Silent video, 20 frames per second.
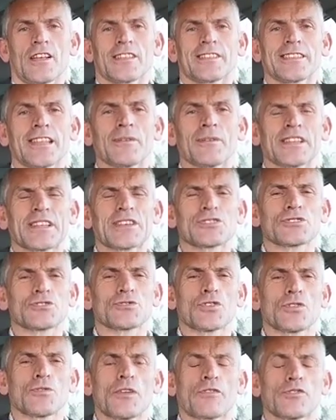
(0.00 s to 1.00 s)
Nowadays, you
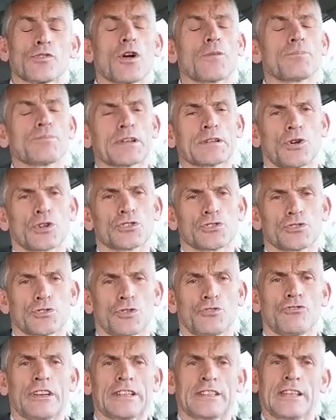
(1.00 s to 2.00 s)
do, if you've got brick and mortar, you
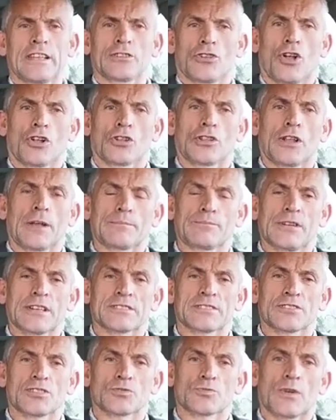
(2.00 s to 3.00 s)
do really need an online
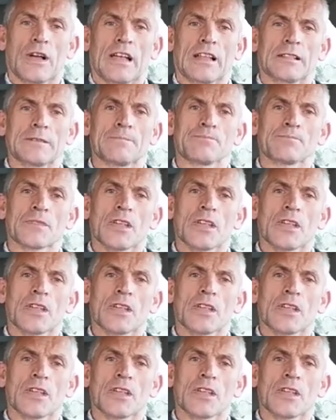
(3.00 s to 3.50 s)
presence as well.